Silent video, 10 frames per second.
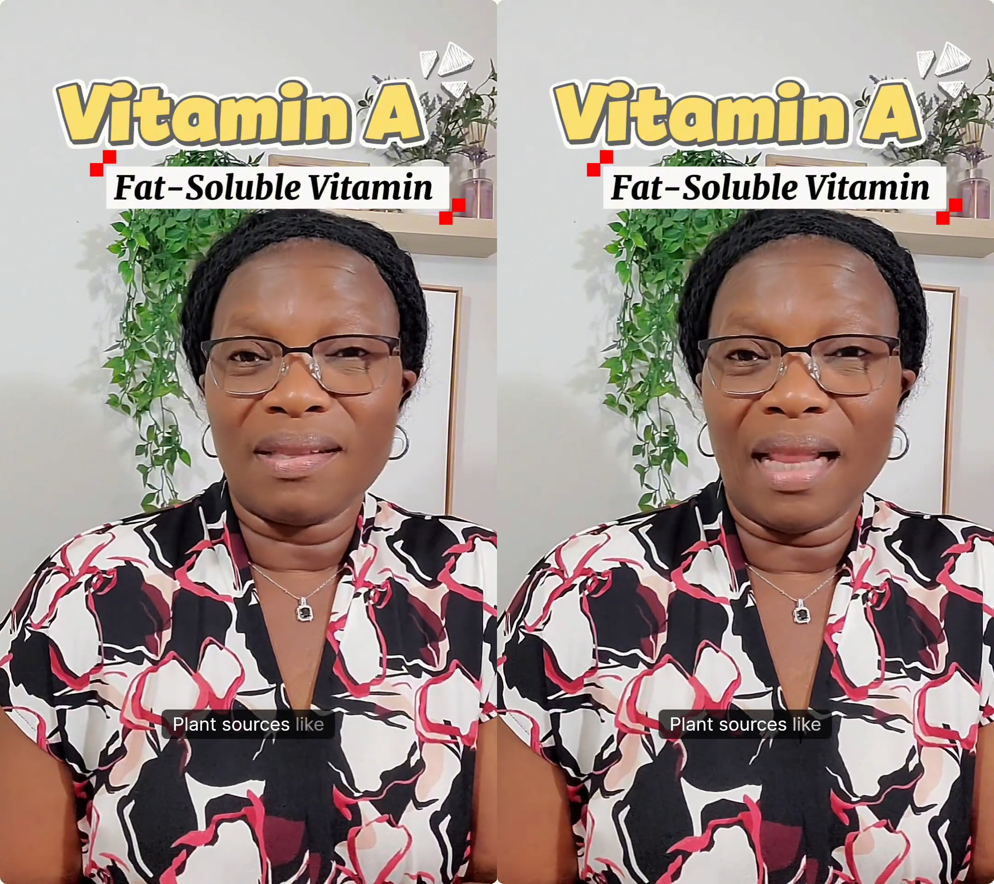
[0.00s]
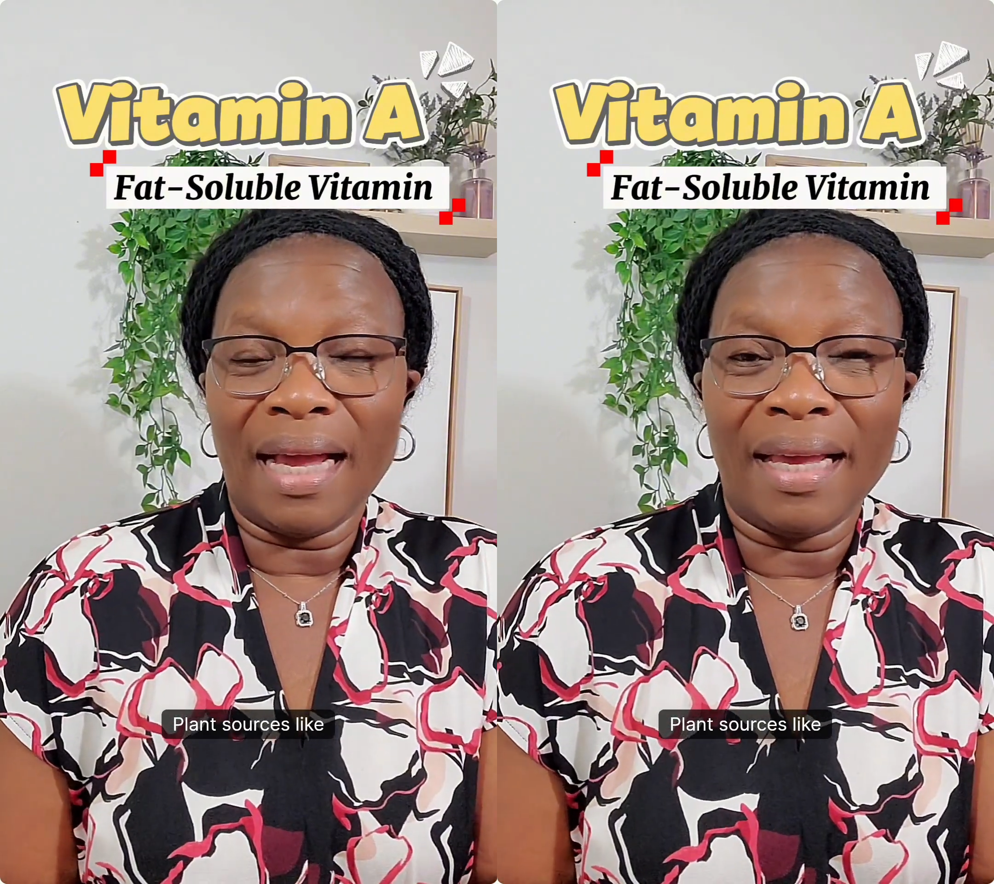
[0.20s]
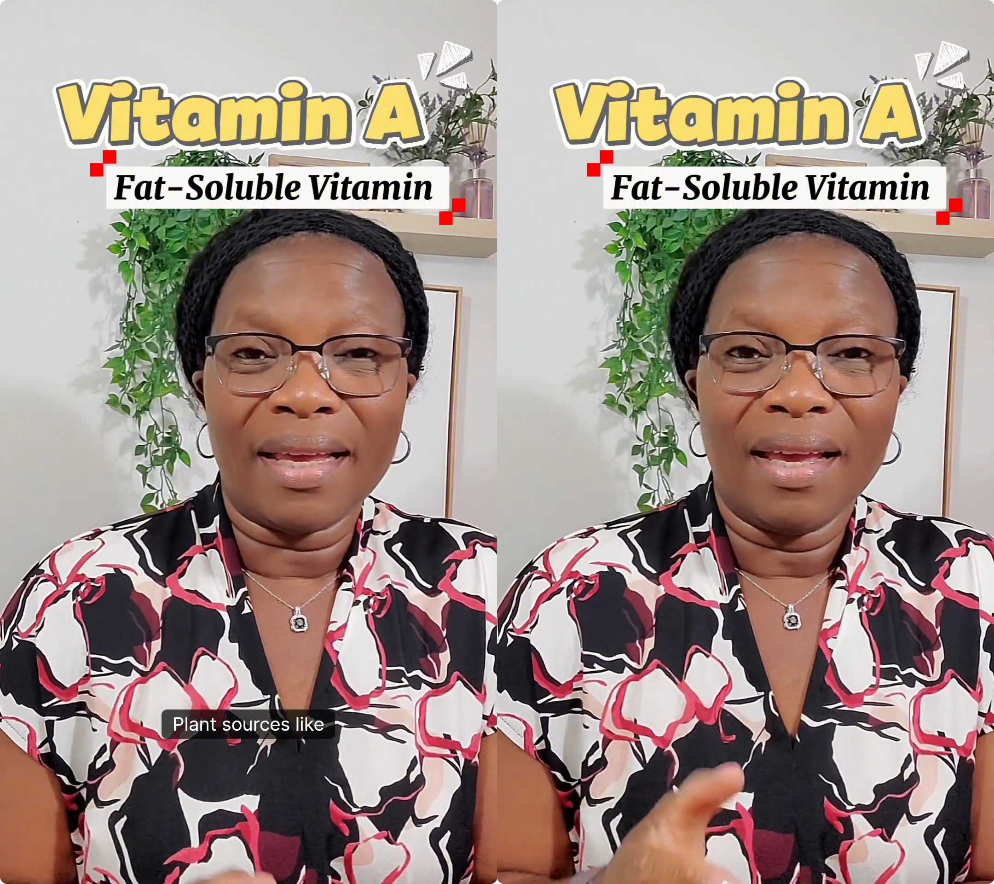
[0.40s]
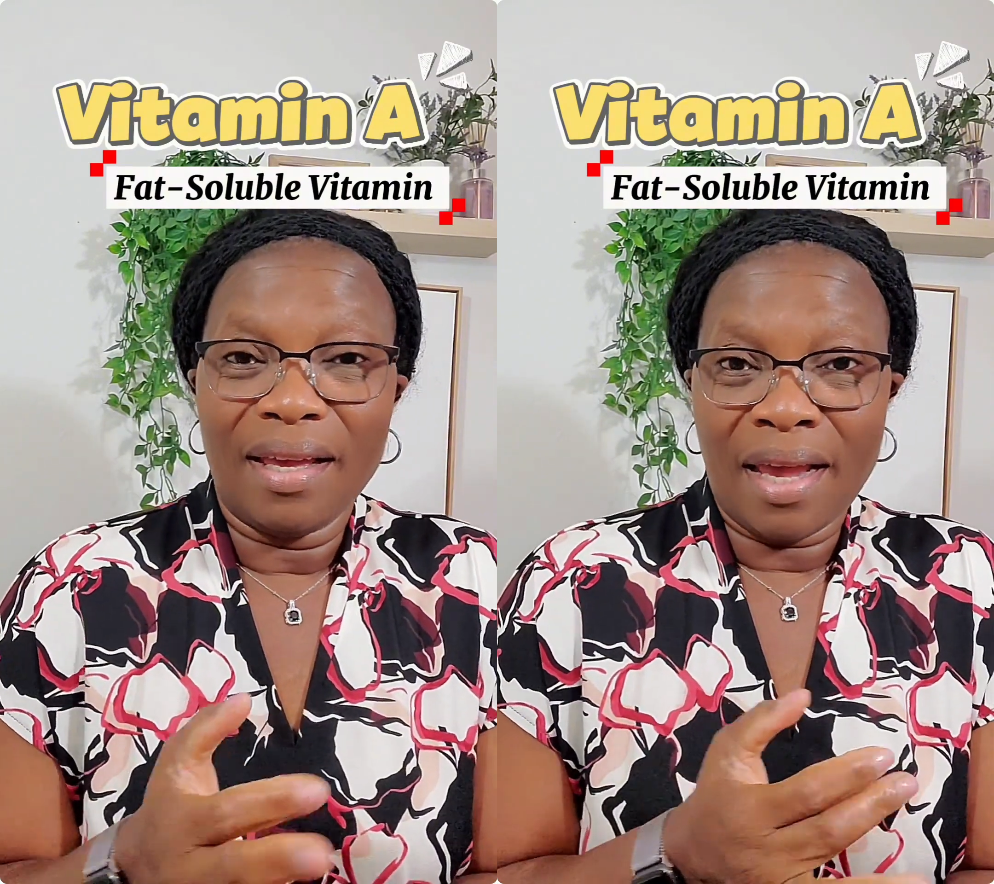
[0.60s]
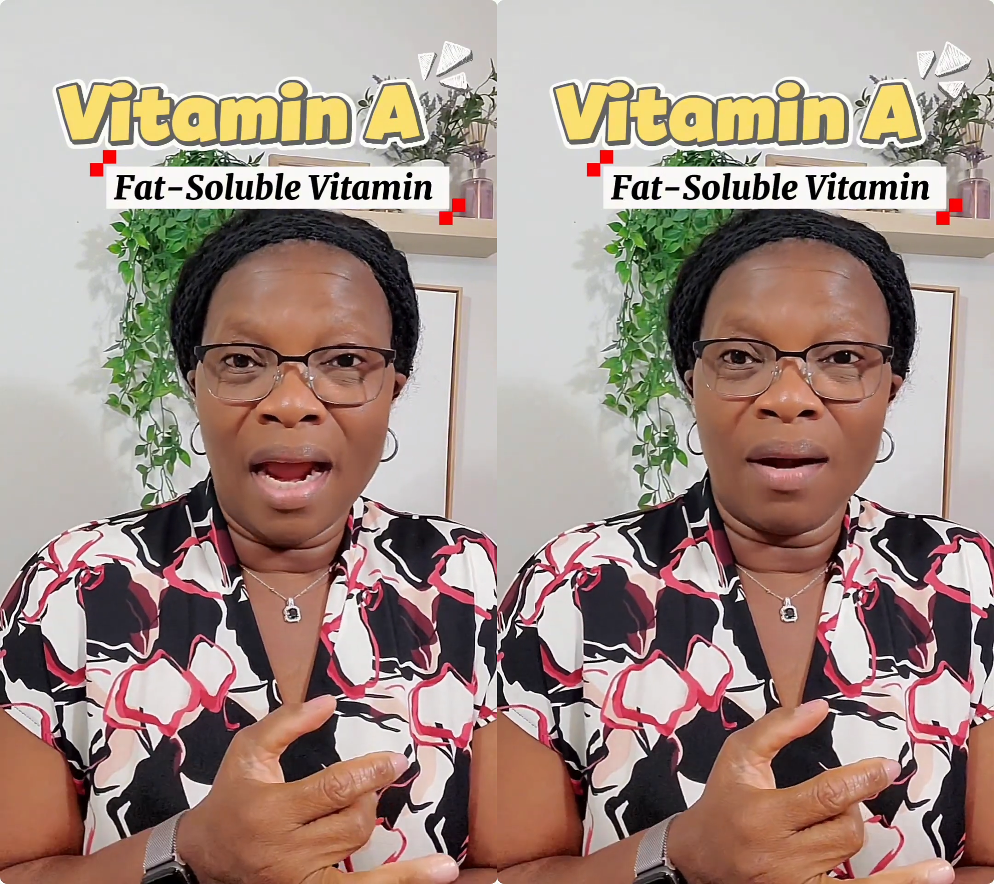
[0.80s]
like
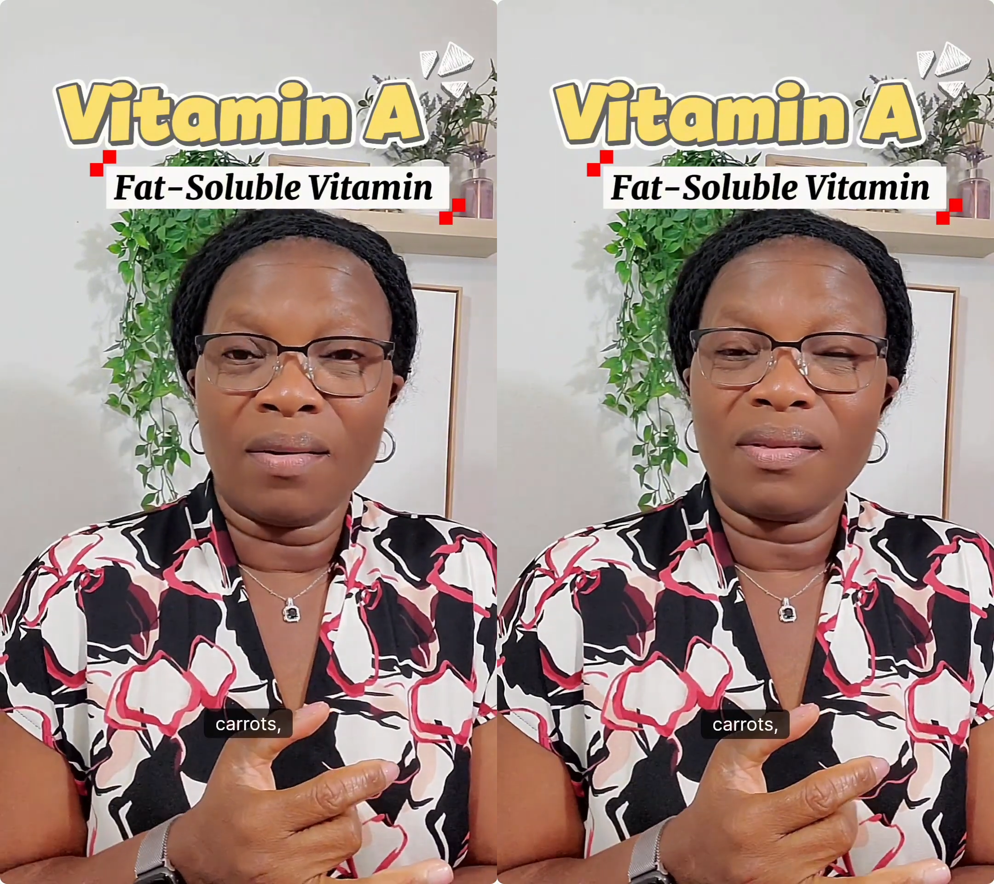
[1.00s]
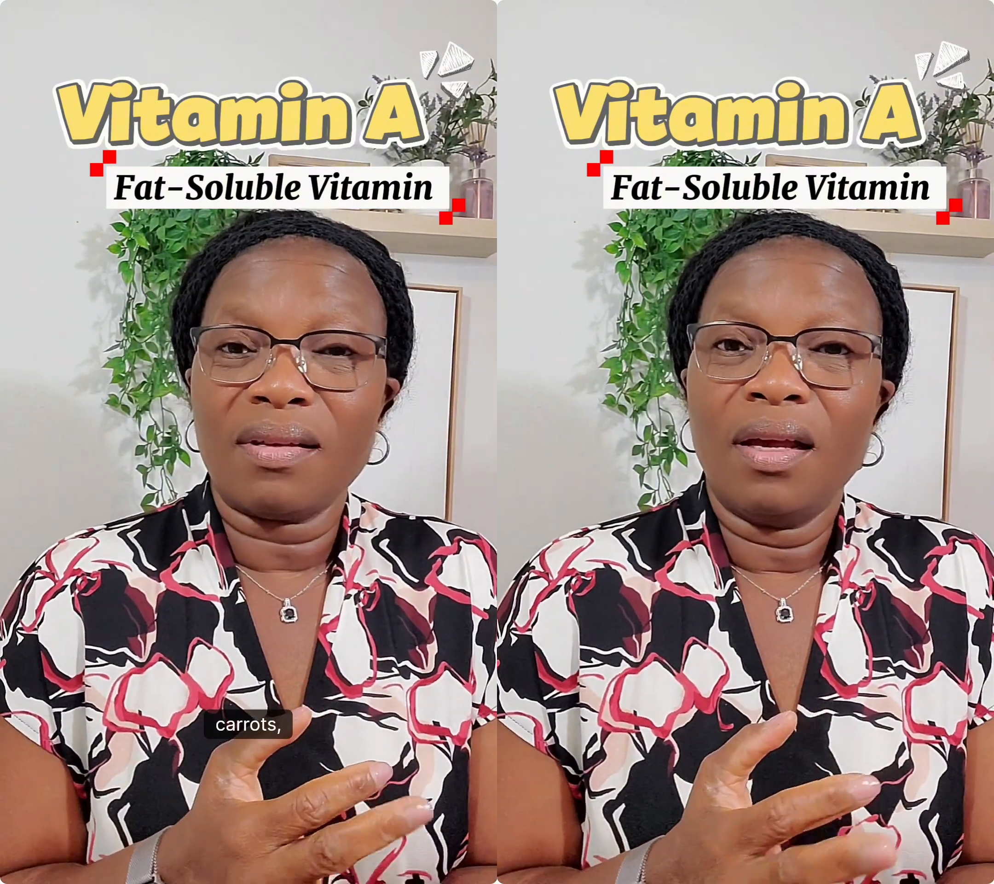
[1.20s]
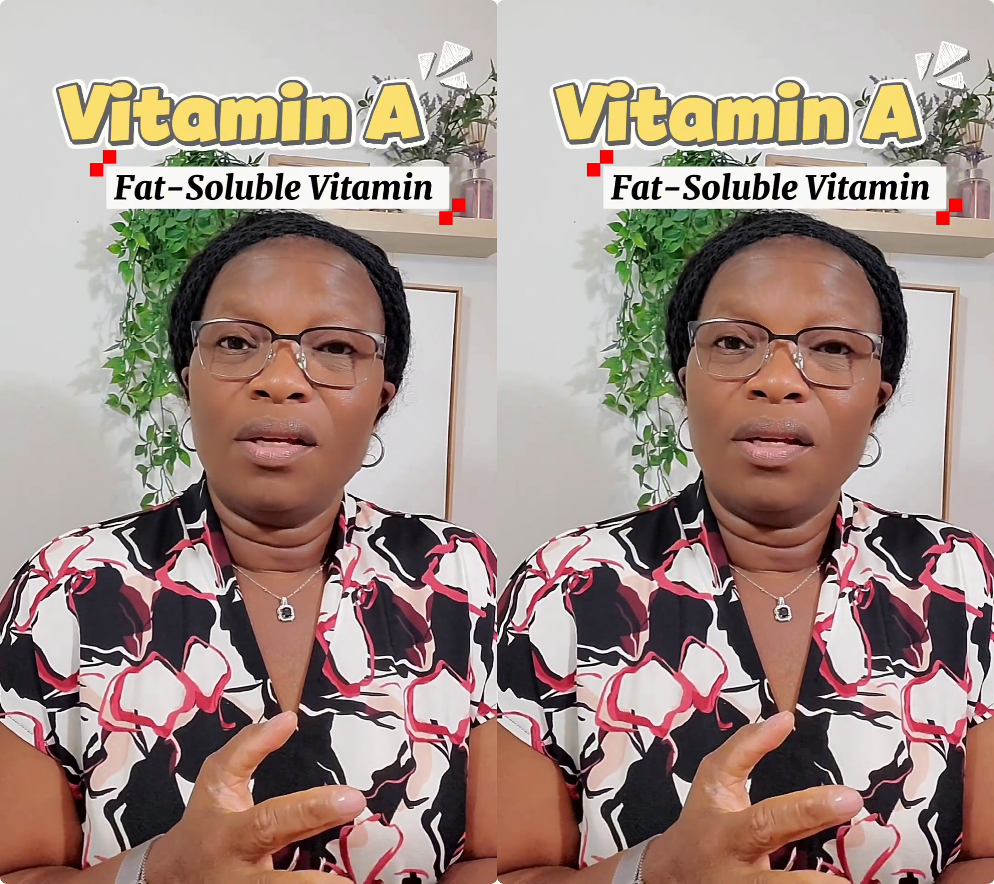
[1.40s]
carrots,